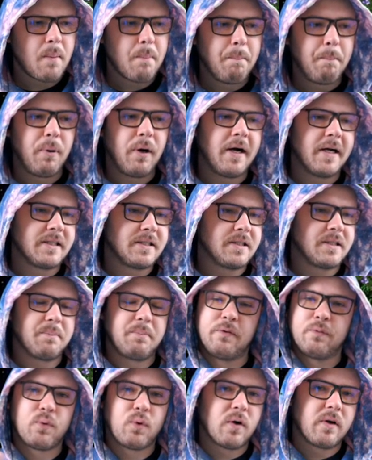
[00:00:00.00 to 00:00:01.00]
But
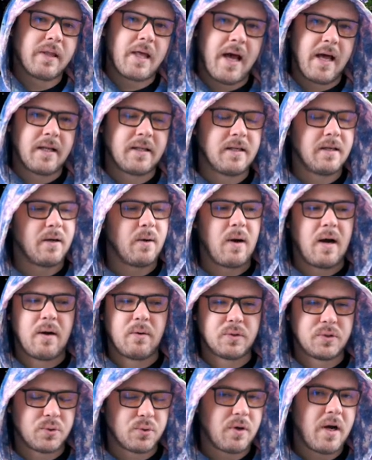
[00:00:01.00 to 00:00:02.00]
before that, you know, I
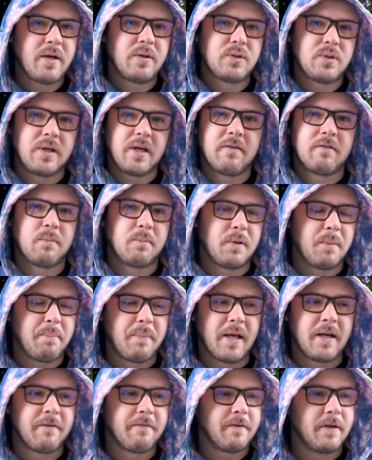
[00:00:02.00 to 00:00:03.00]
was trying to give him the
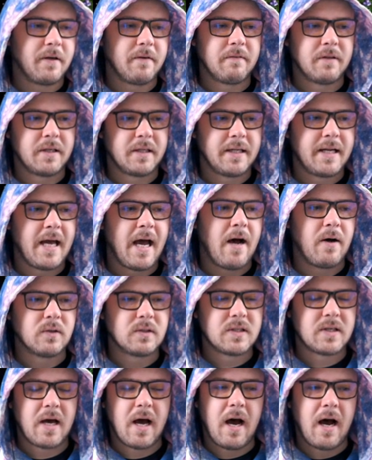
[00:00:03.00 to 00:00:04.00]
benefit of the
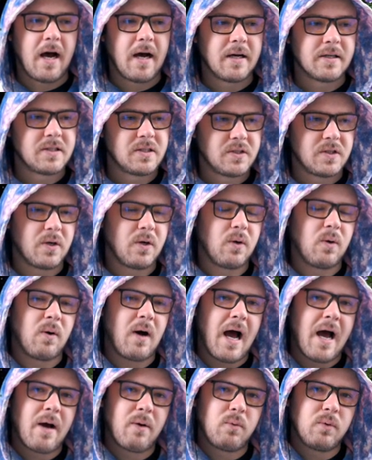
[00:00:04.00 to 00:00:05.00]
doubt. Uh, so
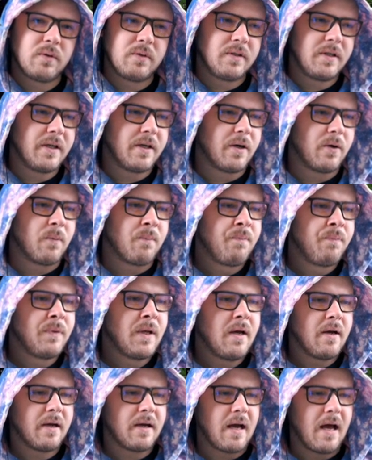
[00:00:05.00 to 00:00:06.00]
I would, you know,
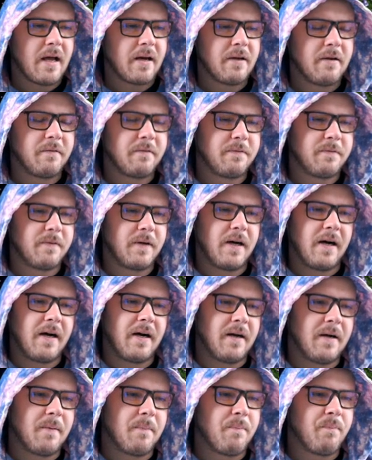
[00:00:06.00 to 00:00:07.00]
kind of
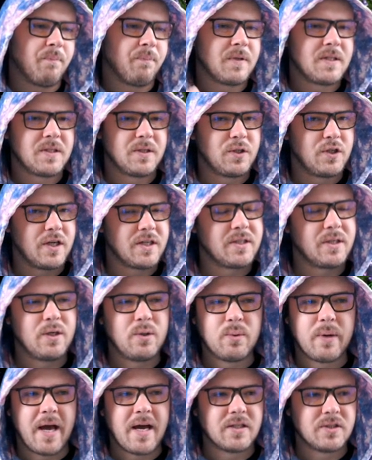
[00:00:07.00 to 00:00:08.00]
um, suggest that
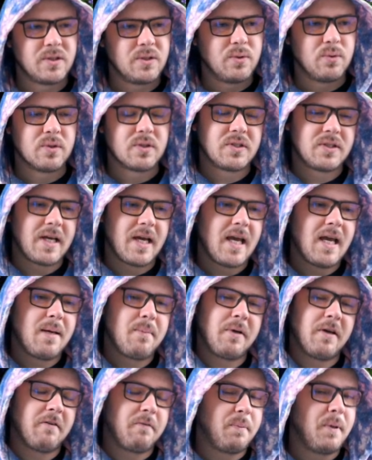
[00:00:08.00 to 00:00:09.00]
you guys do the
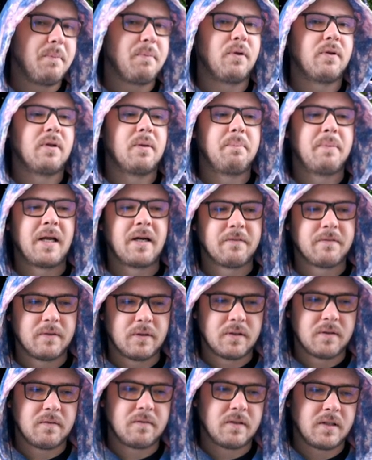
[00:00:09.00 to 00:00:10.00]
same, give people the
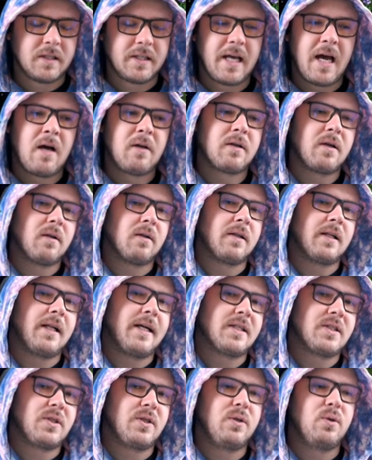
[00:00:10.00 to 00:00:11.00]
benefit of the doubt, unless